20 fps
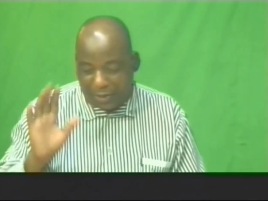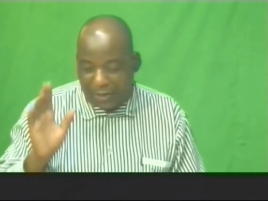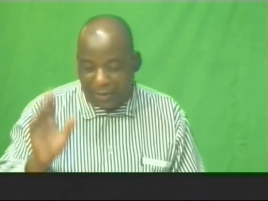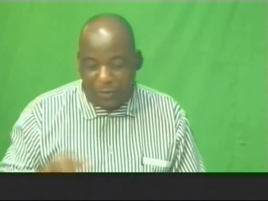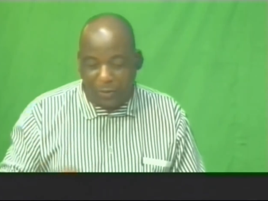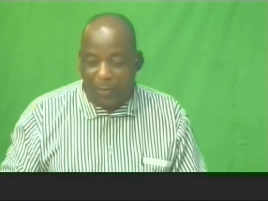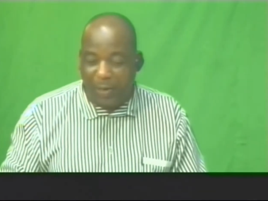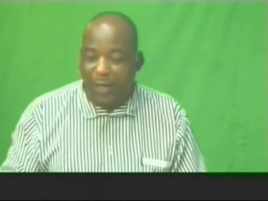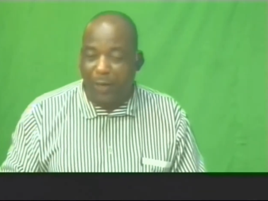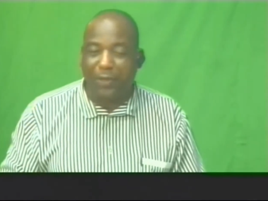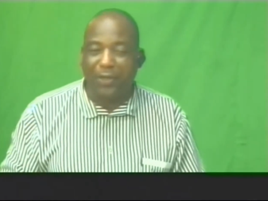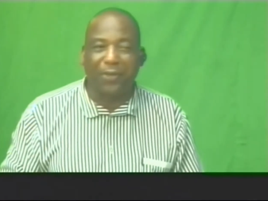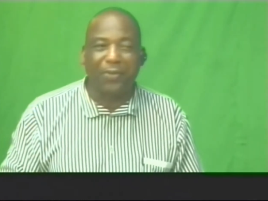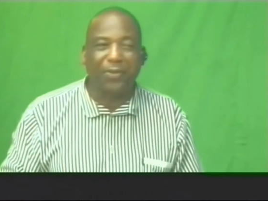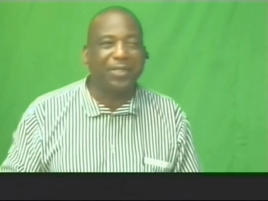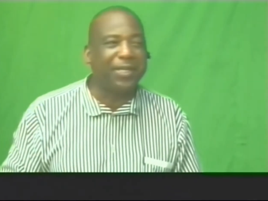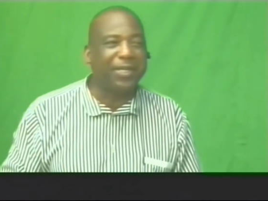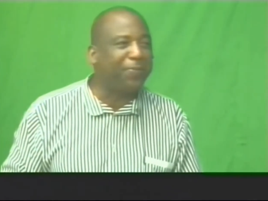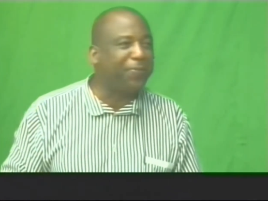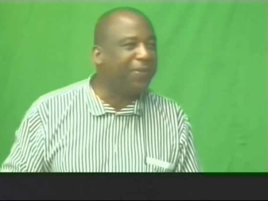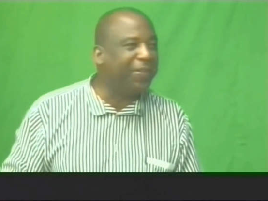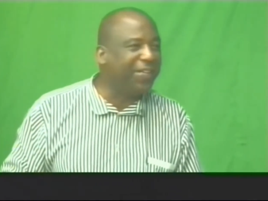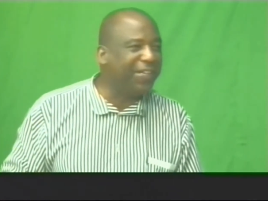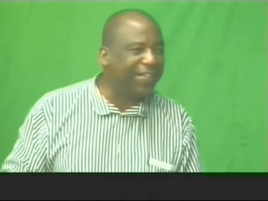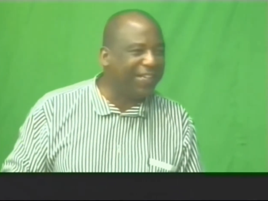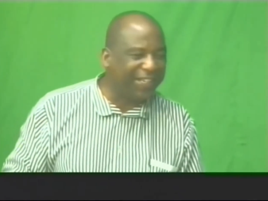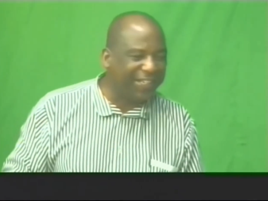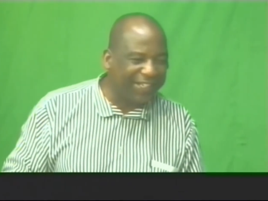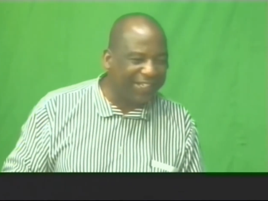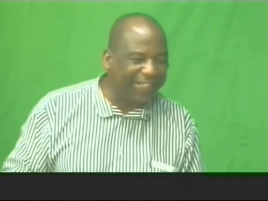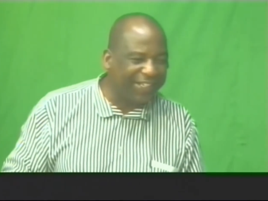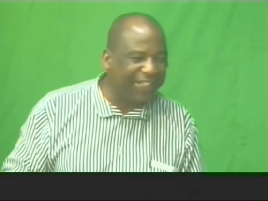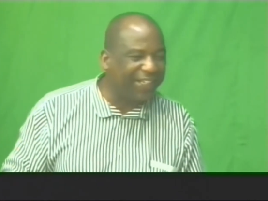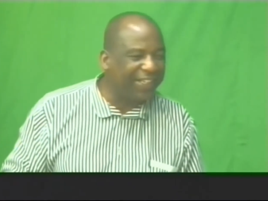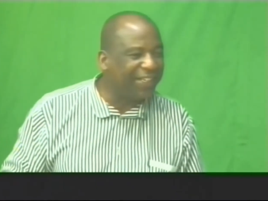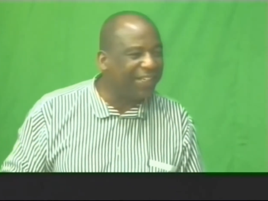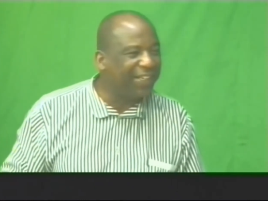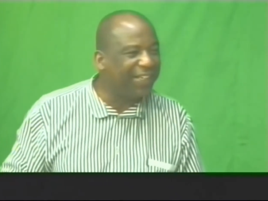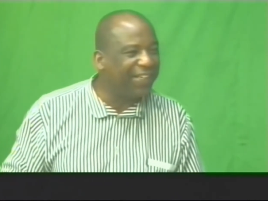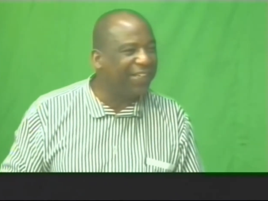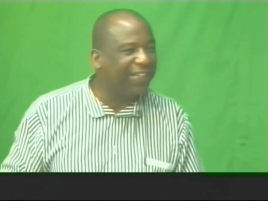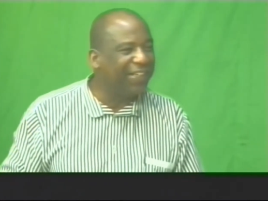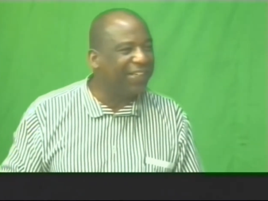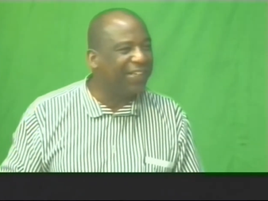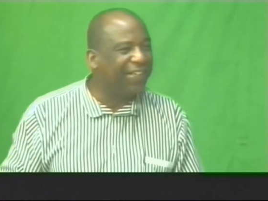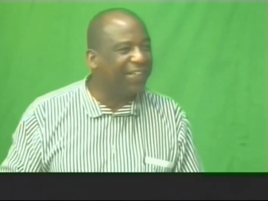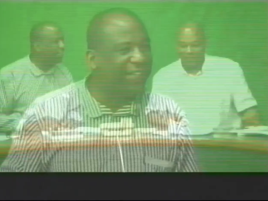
as it was before. This is often a criticism.